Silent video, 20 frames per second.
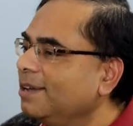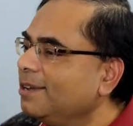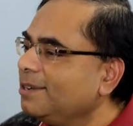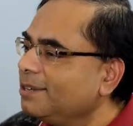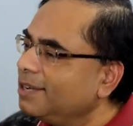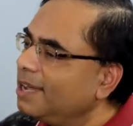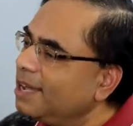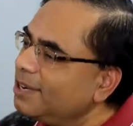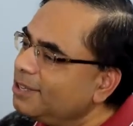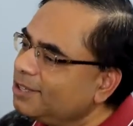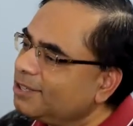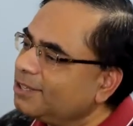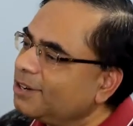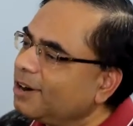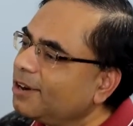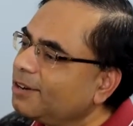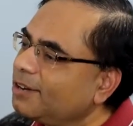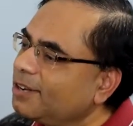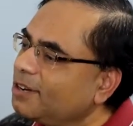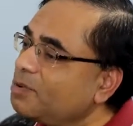To get
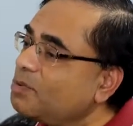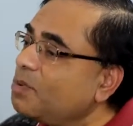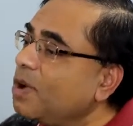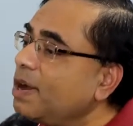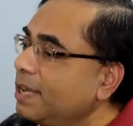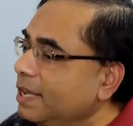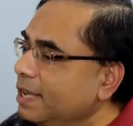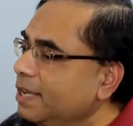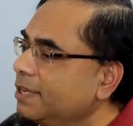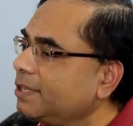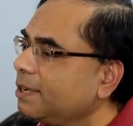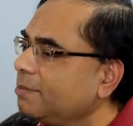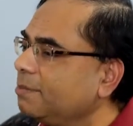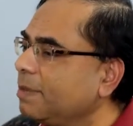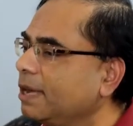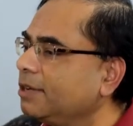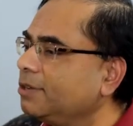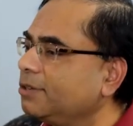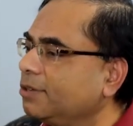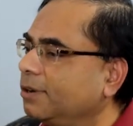started, what is a
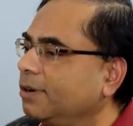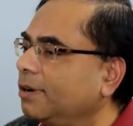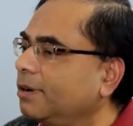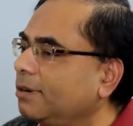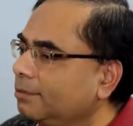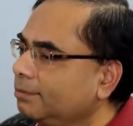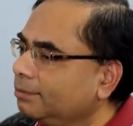mentor?